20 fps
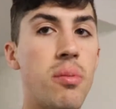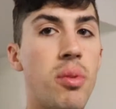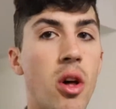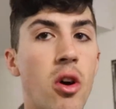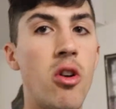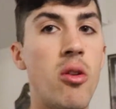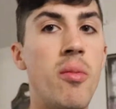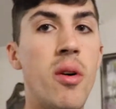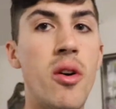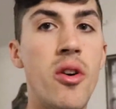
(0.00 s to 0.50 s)
the
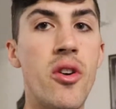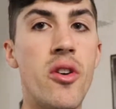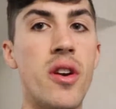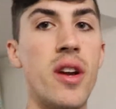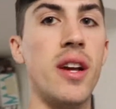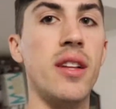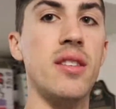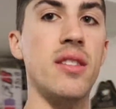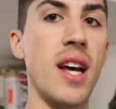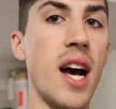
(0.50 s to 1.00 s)
blower motor.
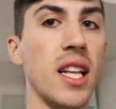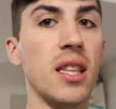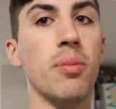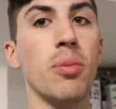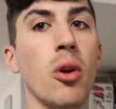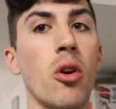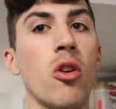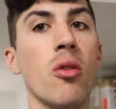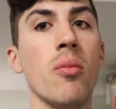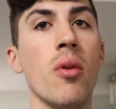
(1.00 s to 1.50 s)
It's not
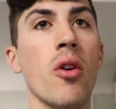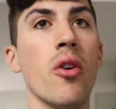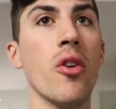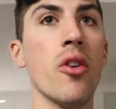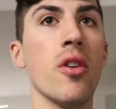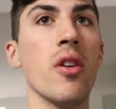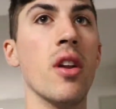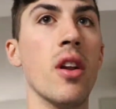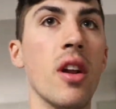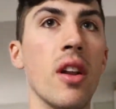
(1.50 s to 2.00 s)
the blower
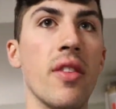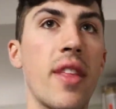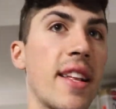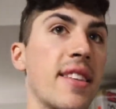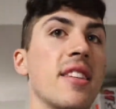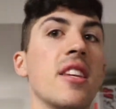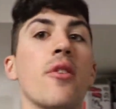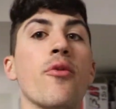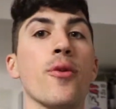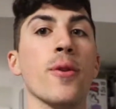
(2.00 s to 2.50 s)
motor.
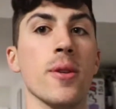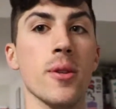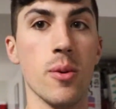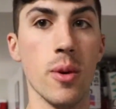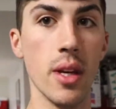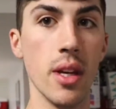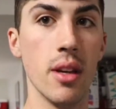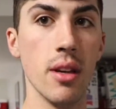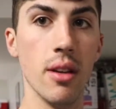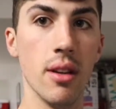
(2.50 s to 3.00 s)
That's a different
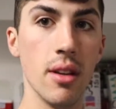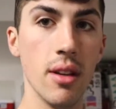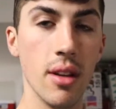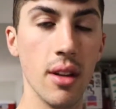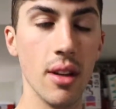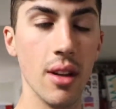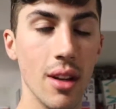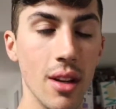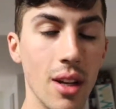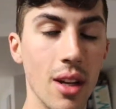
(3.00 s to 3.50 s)
squeak.
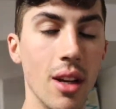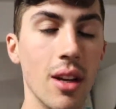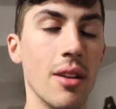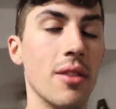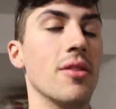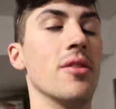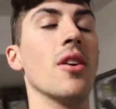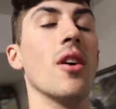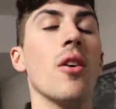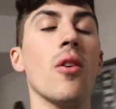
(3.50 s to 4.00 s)

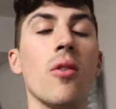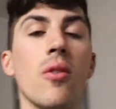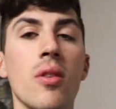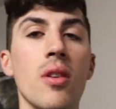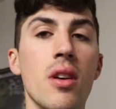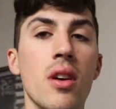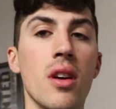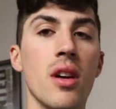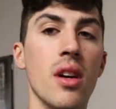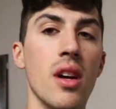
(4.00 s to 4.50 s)

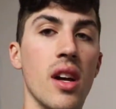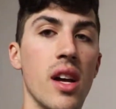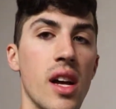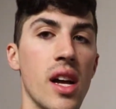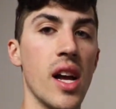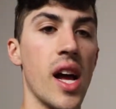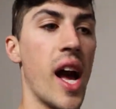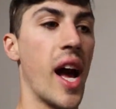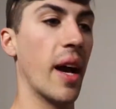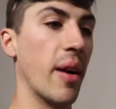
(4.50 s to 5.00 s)
So
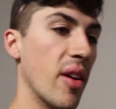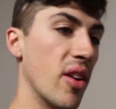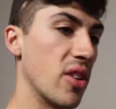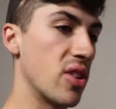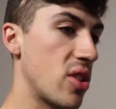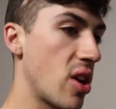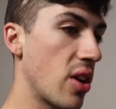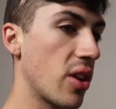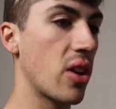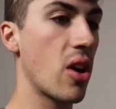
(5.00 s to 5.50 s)
I'm gonna
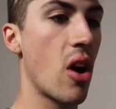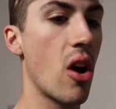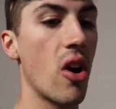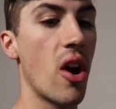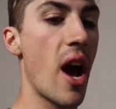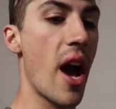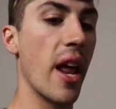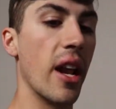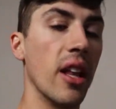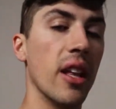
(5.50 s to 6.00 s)
start the
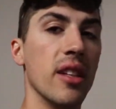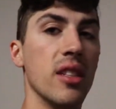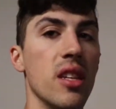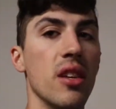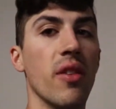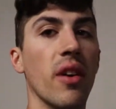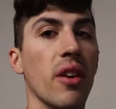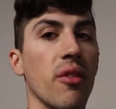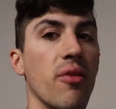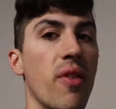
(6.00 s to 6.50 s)
car, idle it,
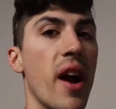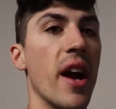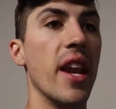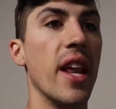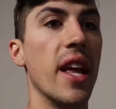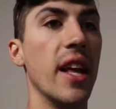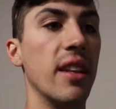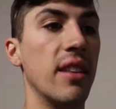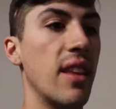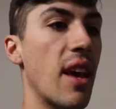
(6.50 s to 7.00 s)
see if I can
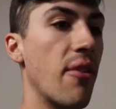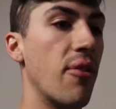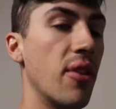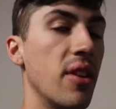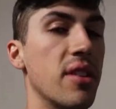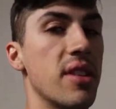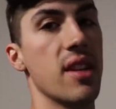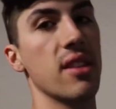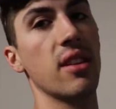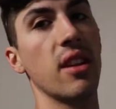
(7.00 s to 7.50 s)
find it. It
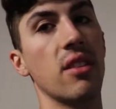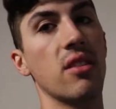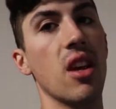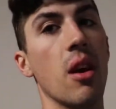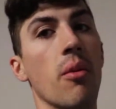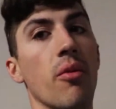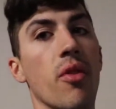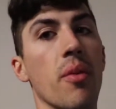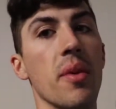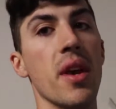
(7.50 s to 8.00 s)
definitely sounds like it's
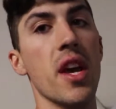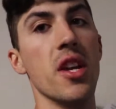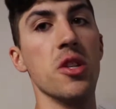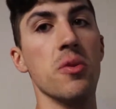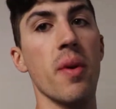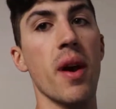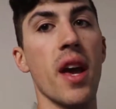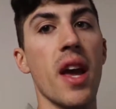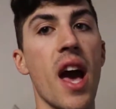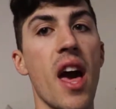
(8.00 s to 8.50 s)
coming from the
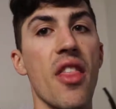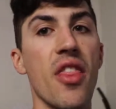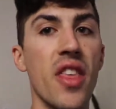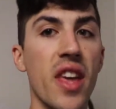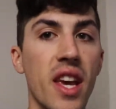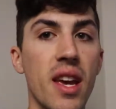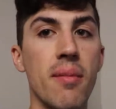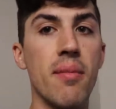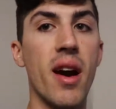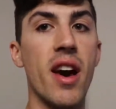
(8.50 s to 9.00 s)
engine bay. I
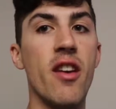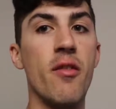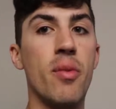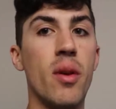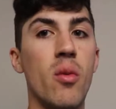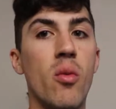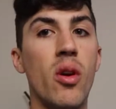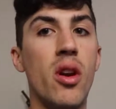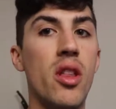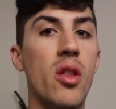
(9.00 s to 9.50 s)
think it might have
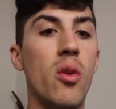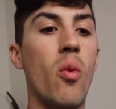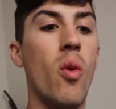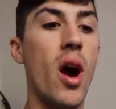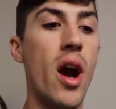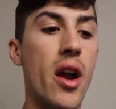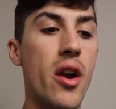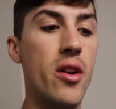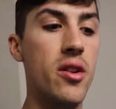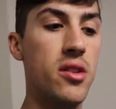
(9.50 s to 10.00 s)
been one of the
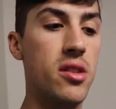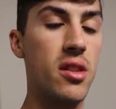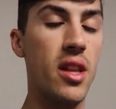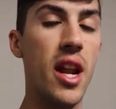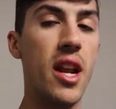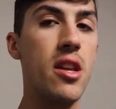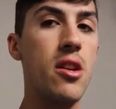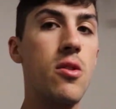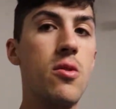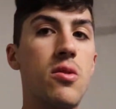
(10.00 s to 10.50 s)
wires
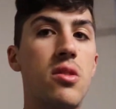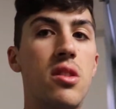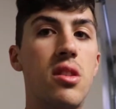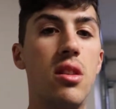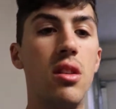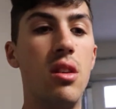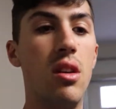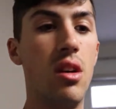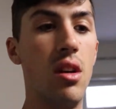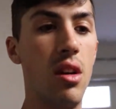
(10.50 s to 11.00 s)
that I
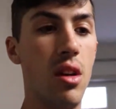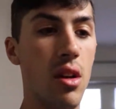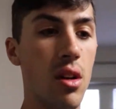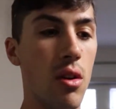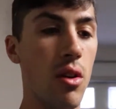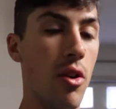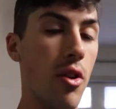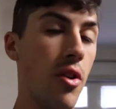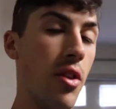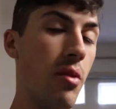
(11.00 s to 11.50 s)
used,
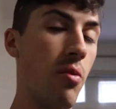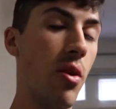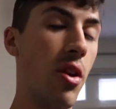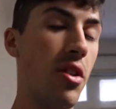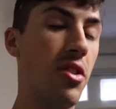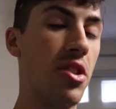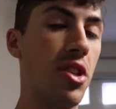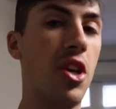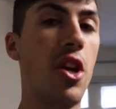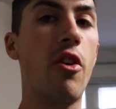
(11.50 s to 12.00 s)
or one
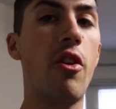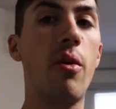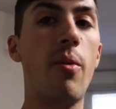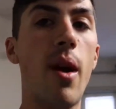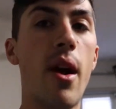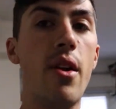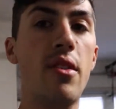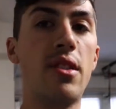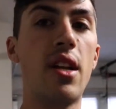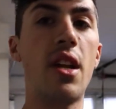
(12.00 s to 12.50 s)
of the security
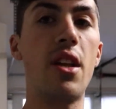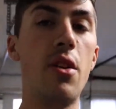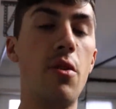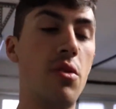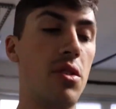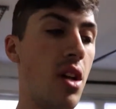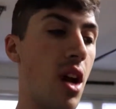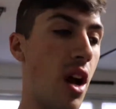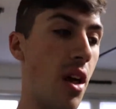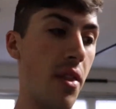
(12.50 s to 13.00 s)
wires that I
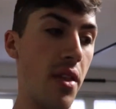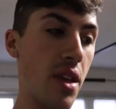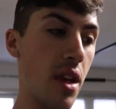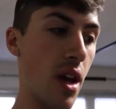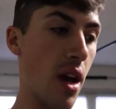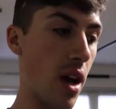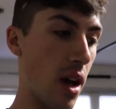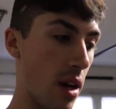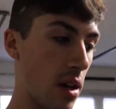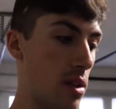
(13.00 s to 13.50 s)
used on
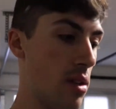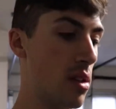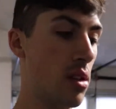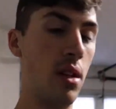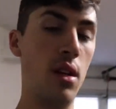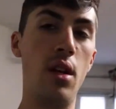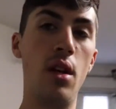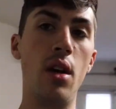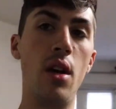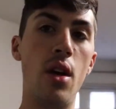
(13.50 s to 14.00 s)
the
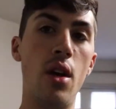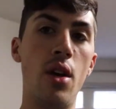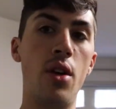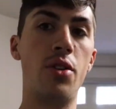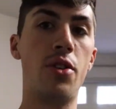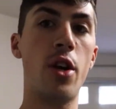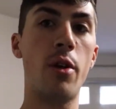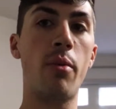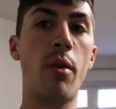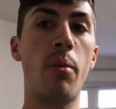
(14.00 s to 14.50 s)

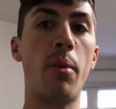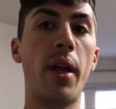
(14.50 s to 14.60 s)
turbo